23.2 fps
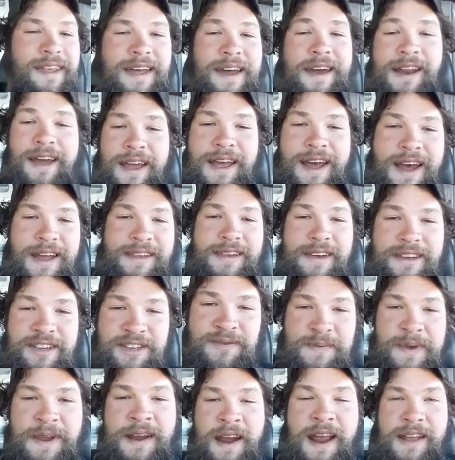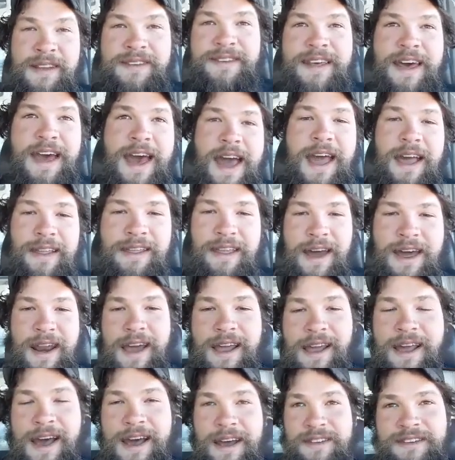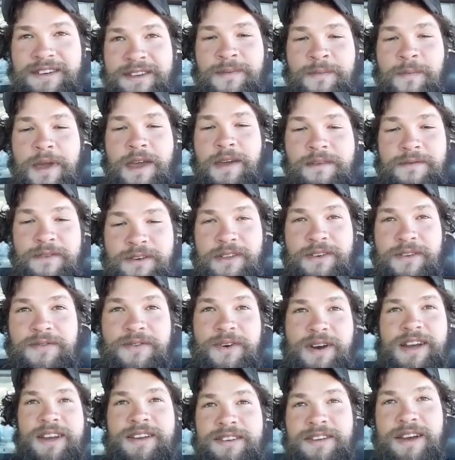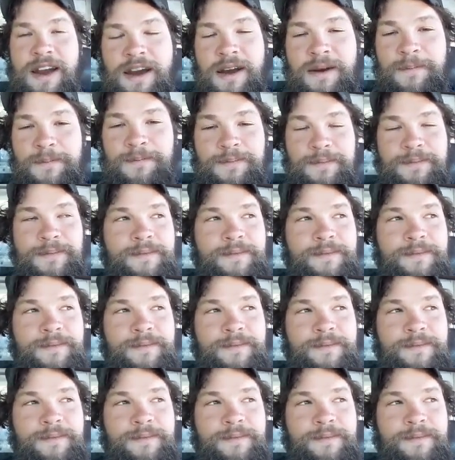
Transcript: Glad I got to experience that. Glad I got some meat for the freezer.